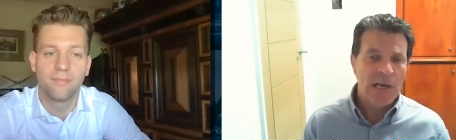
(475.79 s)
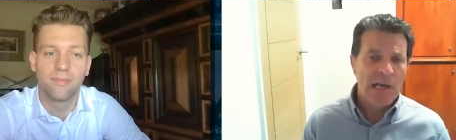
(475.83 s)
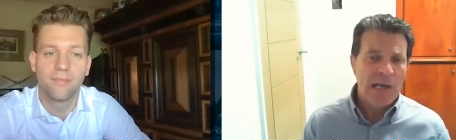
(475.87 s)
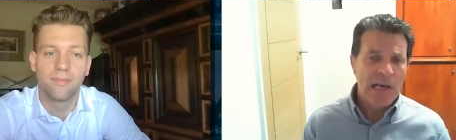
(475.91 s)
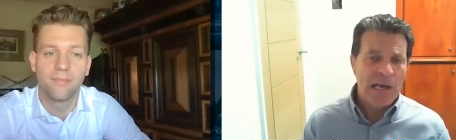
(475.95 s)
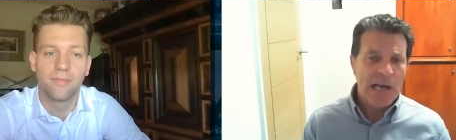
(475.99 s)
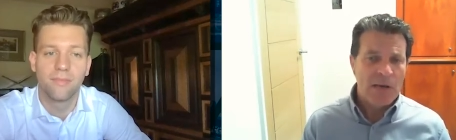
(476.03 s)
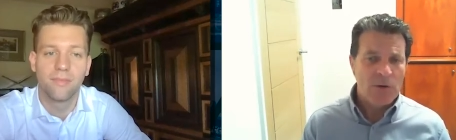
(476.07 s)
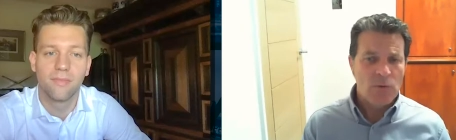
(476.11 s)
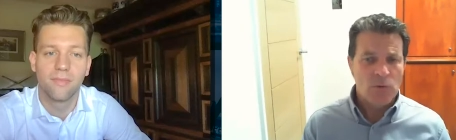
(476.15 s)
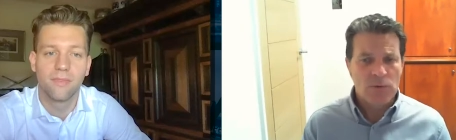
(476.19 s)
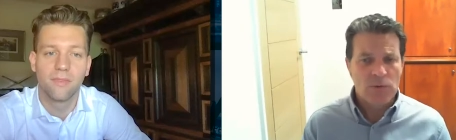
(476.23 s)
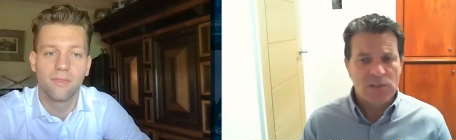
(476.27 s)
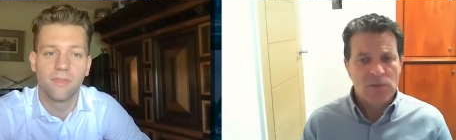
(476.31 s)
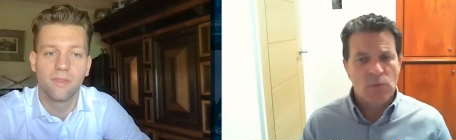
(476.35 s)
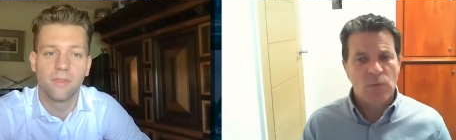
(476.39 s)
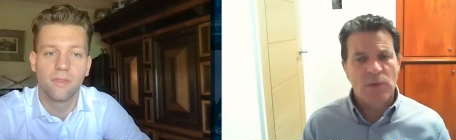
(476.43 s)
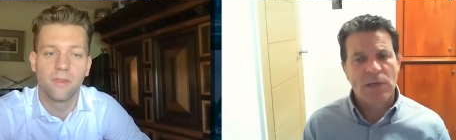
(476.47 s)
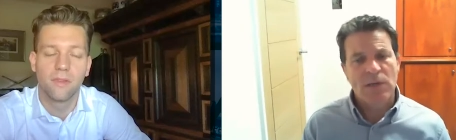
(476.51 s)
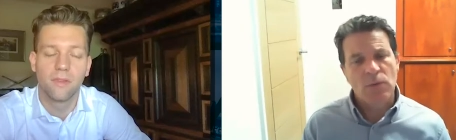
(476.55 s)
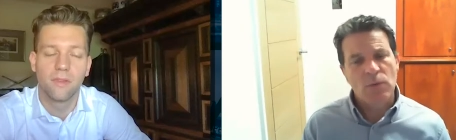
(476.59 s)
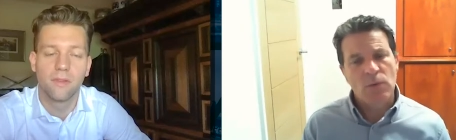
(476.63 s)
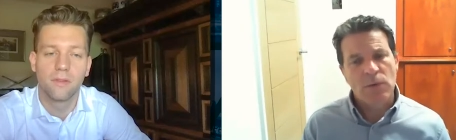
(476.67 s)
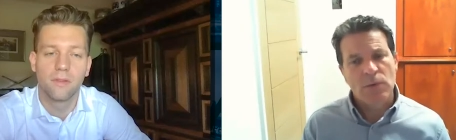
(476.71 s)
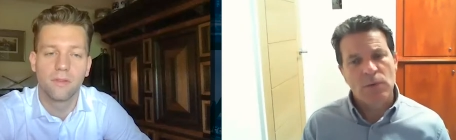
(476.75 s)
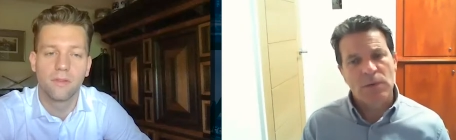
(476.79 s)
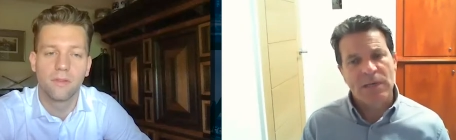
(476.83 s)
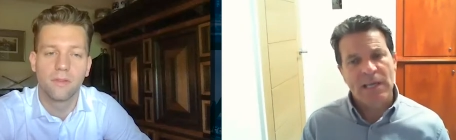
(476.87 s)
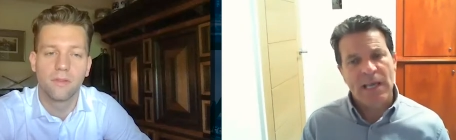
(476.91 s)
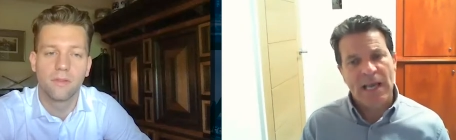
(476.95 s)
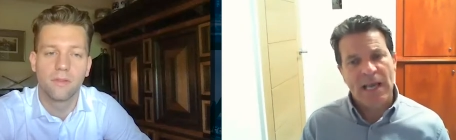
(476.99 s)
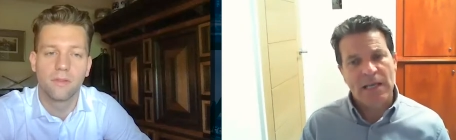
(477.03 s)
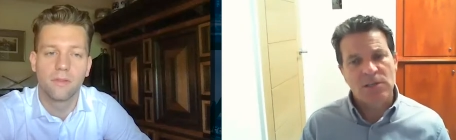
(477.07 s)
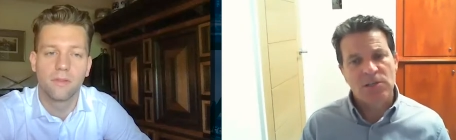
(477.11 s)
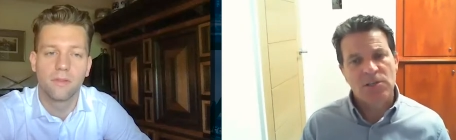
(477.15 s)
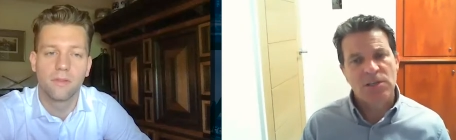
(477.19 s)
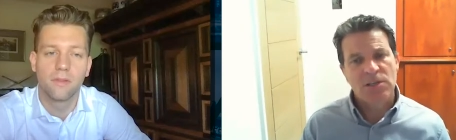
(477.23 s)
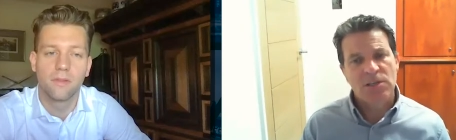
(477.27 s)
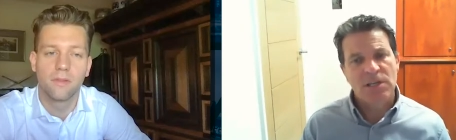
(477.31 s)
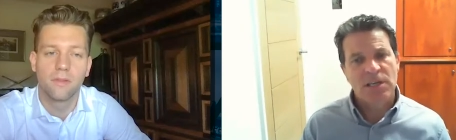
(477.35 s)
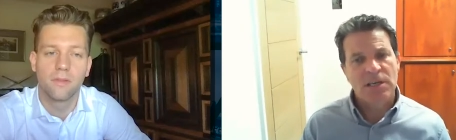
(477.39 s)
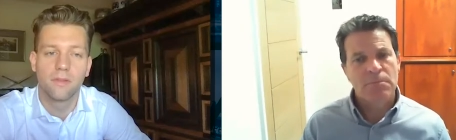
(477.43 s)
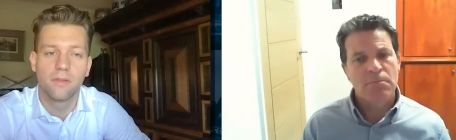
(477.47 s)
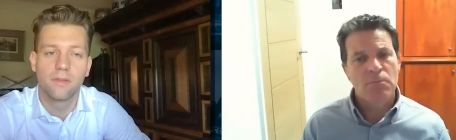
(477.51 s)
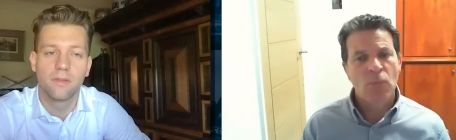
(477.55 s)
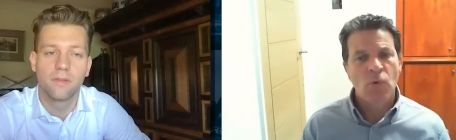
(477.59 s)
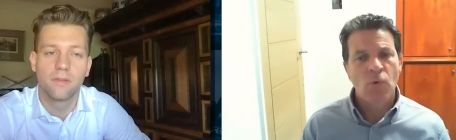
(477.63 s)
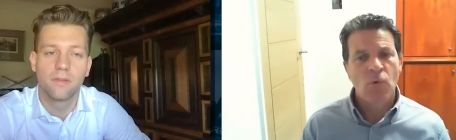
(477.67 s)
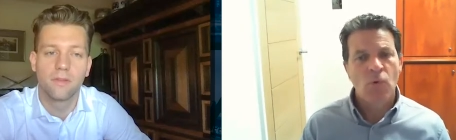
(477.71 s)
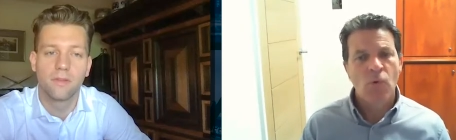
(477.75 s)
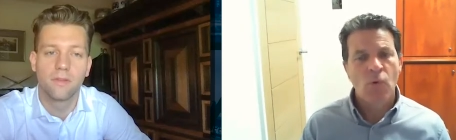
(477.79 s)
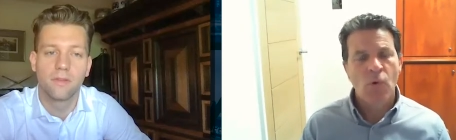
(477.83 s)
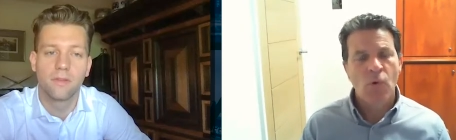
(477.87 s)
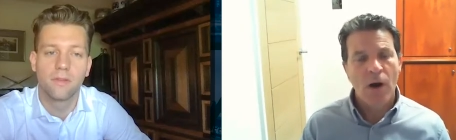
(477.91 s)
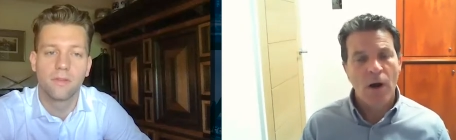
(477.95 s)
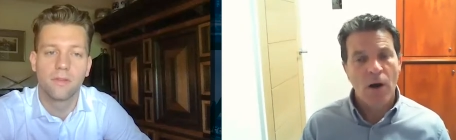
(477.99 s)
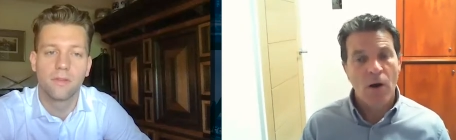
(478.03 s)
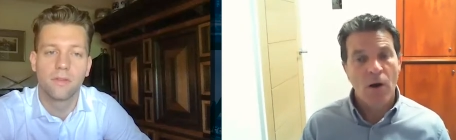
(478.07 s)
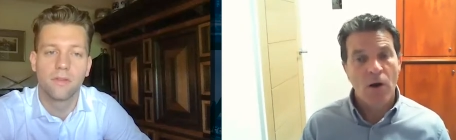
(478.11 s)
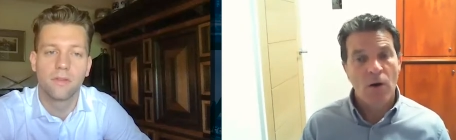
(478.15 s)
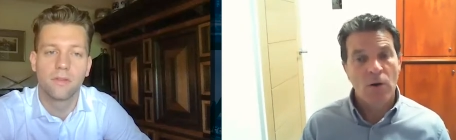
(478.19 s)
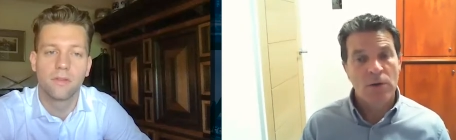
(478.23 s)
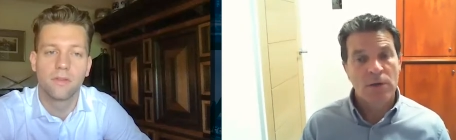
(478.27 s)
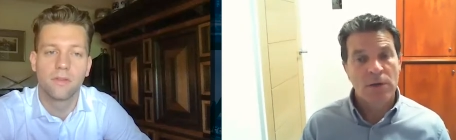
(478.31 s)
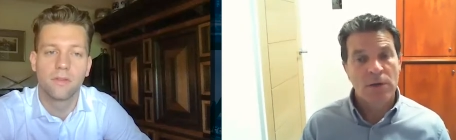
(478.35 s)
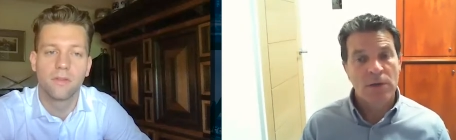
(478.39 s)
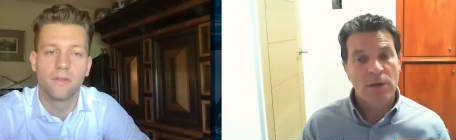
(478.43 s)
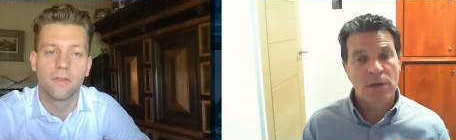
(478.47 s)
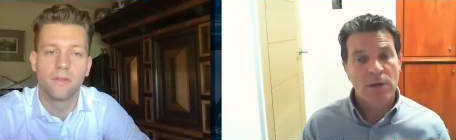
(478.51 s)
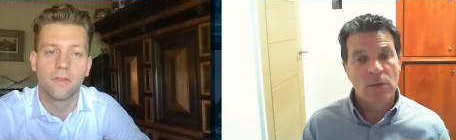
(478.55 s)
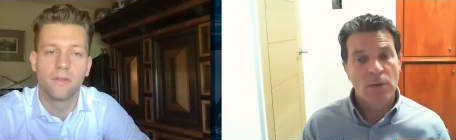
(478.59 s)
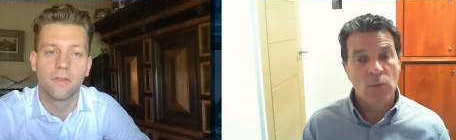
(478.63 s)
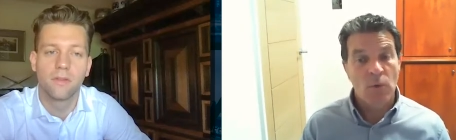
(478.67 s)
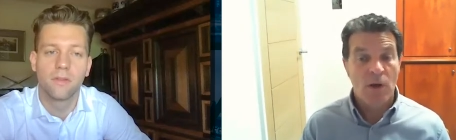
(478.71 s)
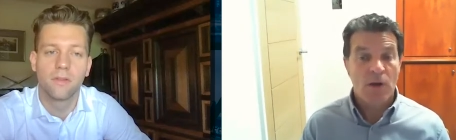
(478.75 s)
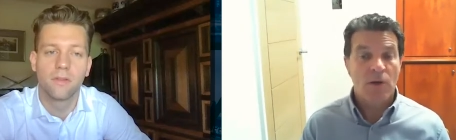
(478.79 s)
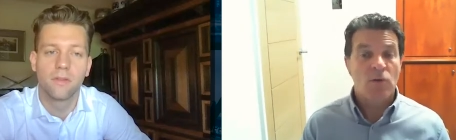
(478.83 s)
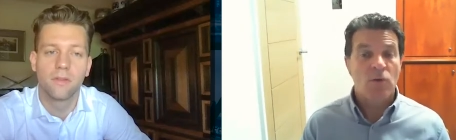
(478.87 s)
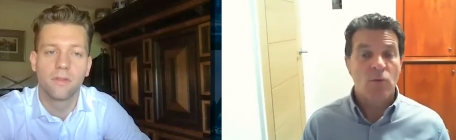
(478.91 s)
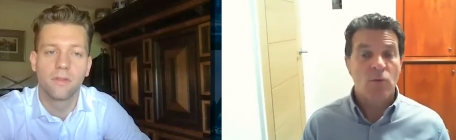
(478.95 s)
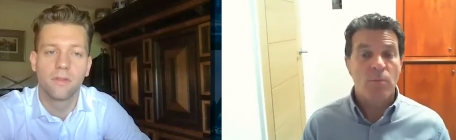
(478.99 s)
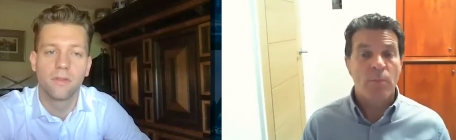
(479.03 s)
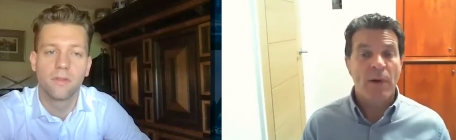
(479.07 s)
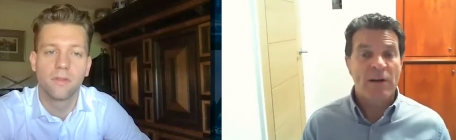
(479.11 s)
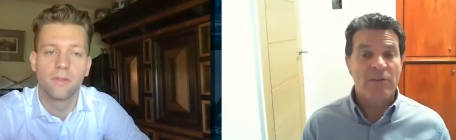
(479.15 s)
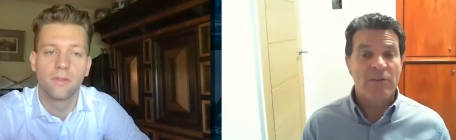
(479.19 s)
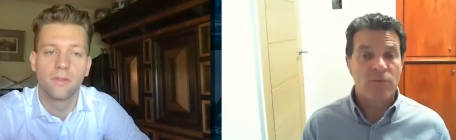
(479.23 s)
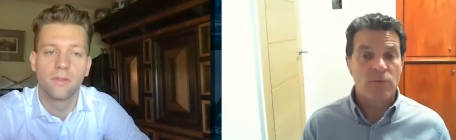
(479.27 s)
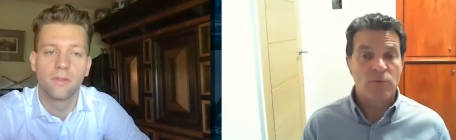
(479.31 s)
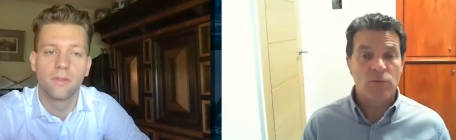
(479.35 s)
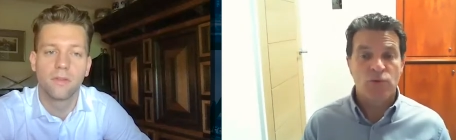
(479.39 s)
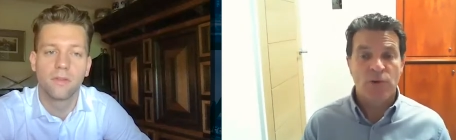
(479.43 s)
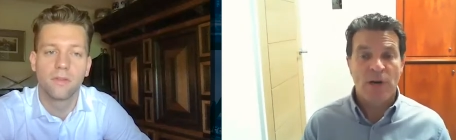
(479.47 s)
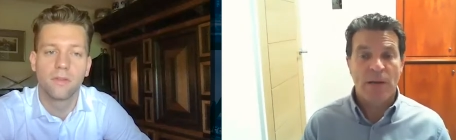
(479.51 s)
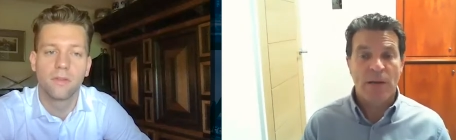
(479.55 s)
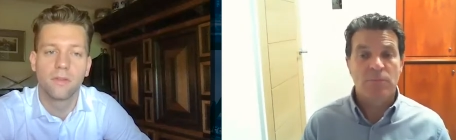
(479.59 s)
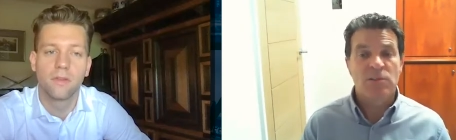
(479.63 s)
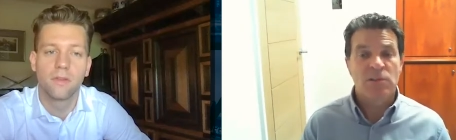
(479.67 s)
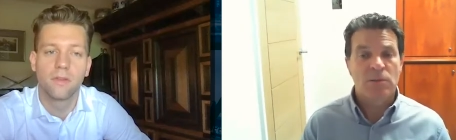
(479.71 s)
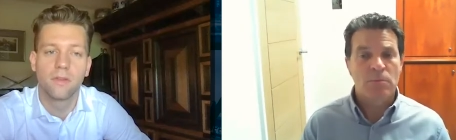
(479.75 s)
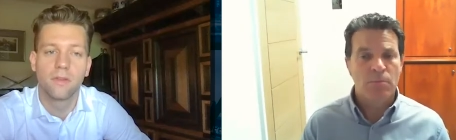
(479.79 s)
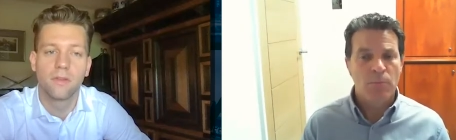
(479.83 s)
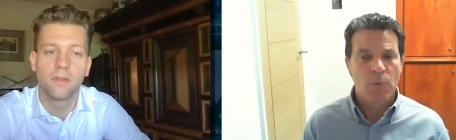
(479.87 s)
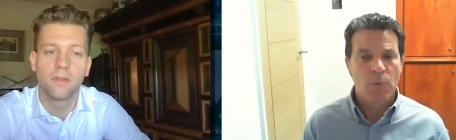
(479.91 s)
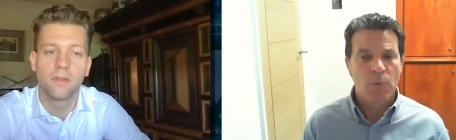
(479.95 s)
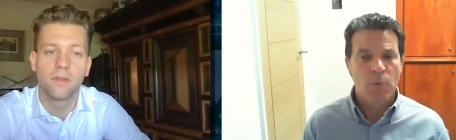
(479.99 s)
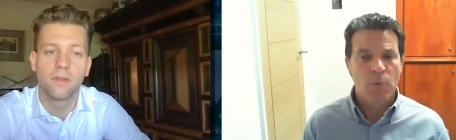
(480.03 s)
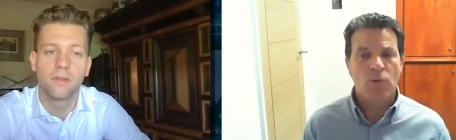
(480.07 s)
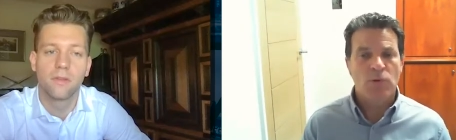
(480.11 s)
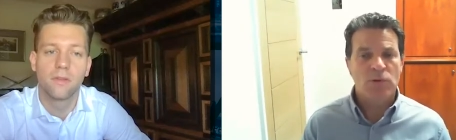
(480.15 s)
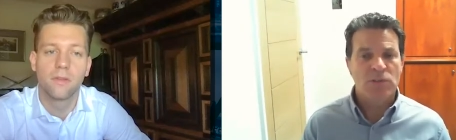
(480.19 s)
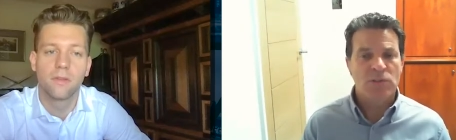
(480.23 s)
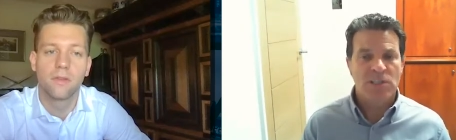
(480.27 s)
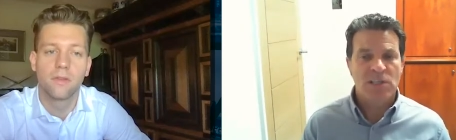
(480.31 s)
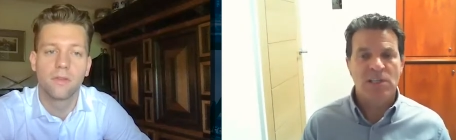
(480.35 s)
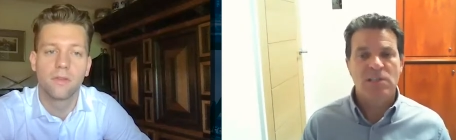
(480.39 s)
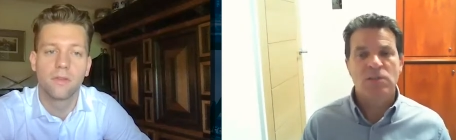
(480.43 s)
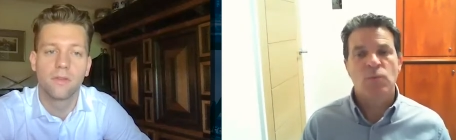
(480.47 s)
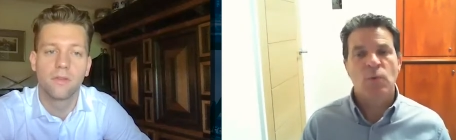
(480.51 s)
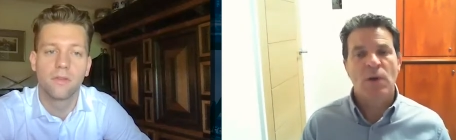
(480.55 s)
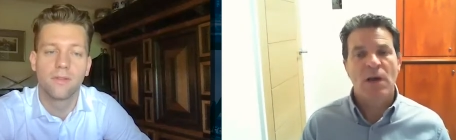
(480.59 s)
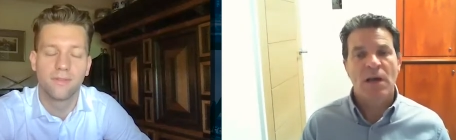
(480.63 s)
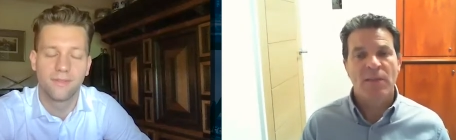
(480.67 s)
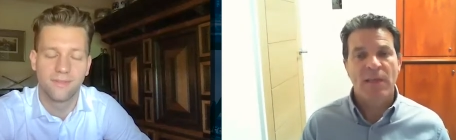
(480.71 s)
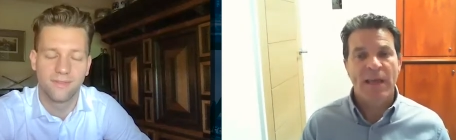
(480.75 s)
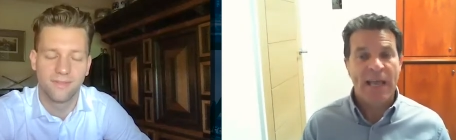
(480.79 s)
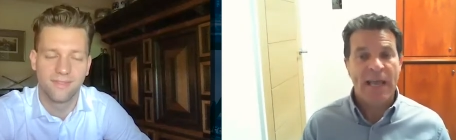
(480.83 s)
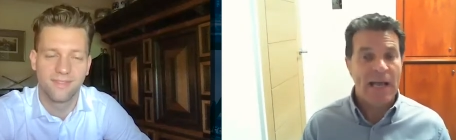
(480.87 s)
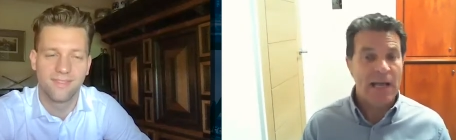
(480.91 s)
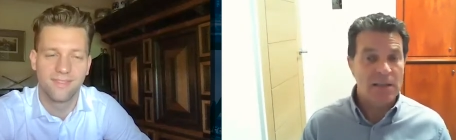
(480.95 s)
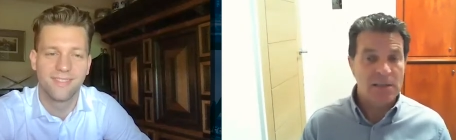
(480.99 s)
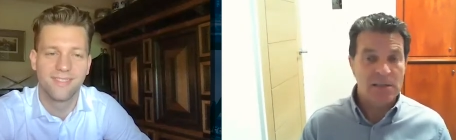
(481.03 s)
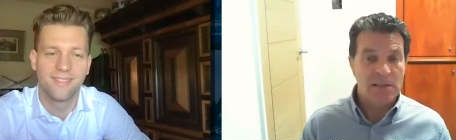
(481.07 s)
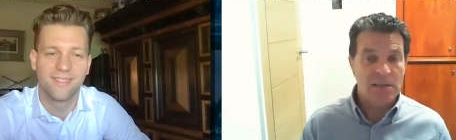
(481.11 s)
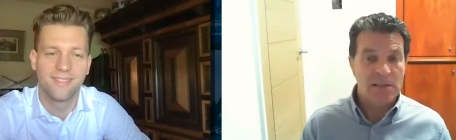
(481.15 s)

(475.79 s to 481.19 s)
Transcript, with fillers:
Speaker 1: And also we, we were catching more on what I call baffle traps, or boxes where they had to